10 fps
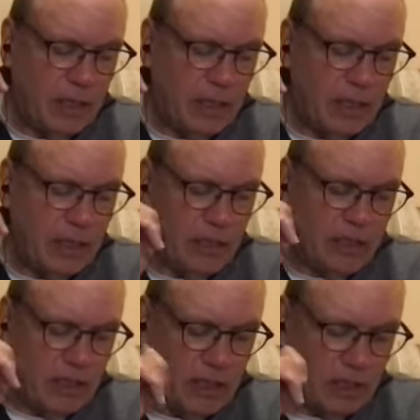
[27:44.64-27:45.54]
It is
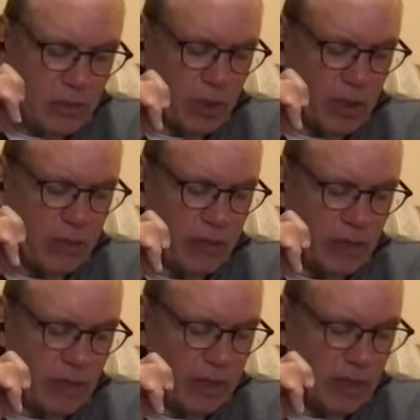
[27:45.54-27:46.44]
in this way,
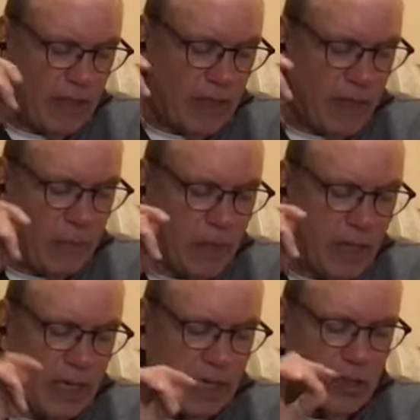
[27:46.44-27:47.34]
friend, that by
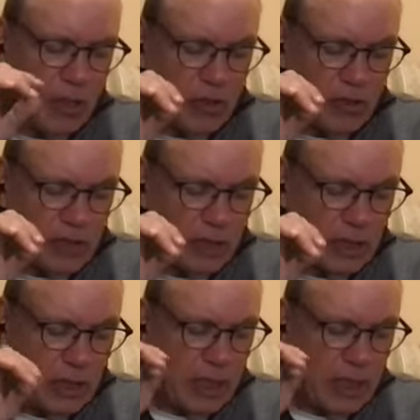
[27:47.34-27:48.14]
not halting